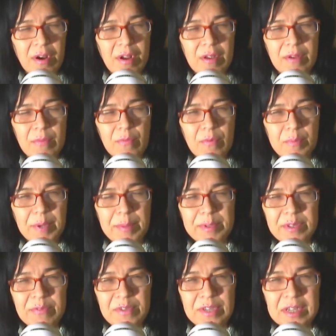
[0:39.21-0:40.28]

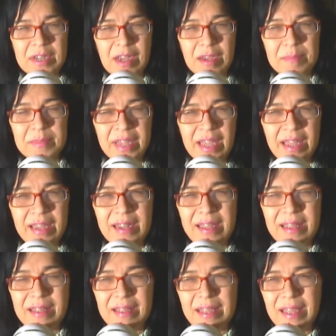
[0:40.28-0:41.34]
Republic of Vietnam dead,